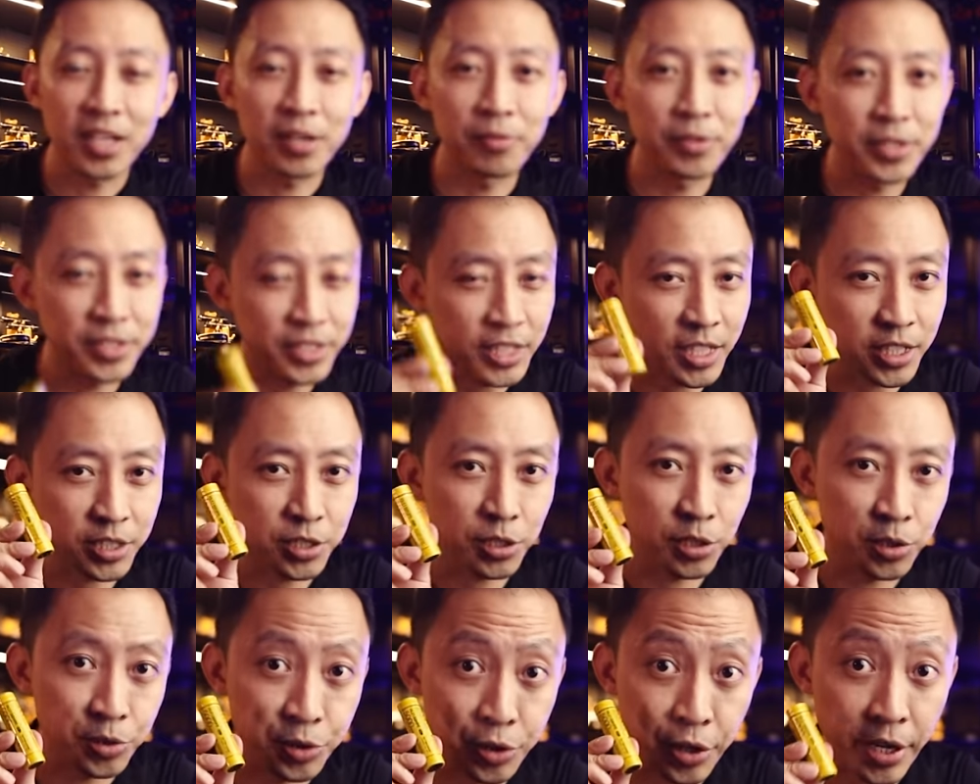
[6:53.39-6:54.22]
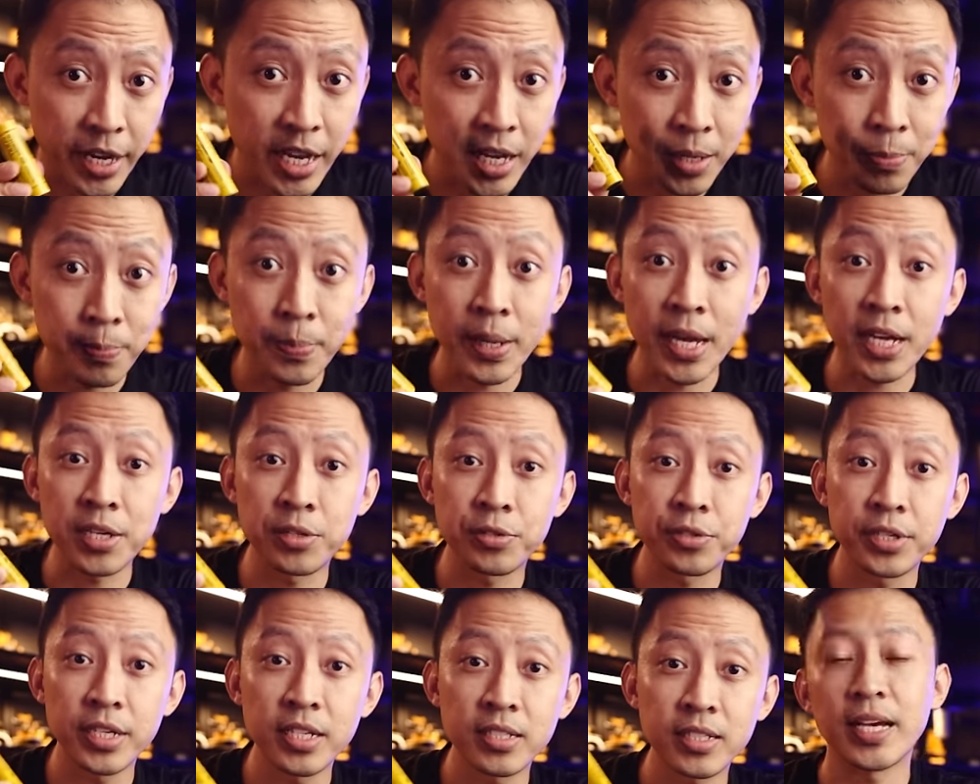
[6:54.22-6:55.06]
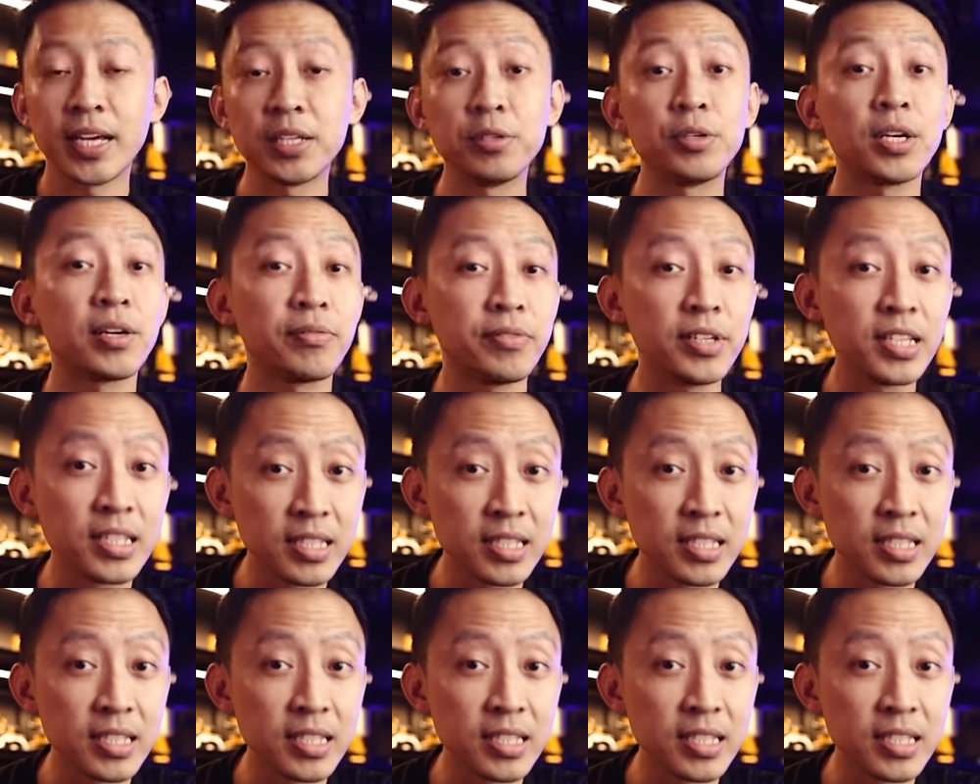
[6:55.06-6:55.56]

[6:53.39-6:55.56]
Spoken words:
recharge your drain batteries and you have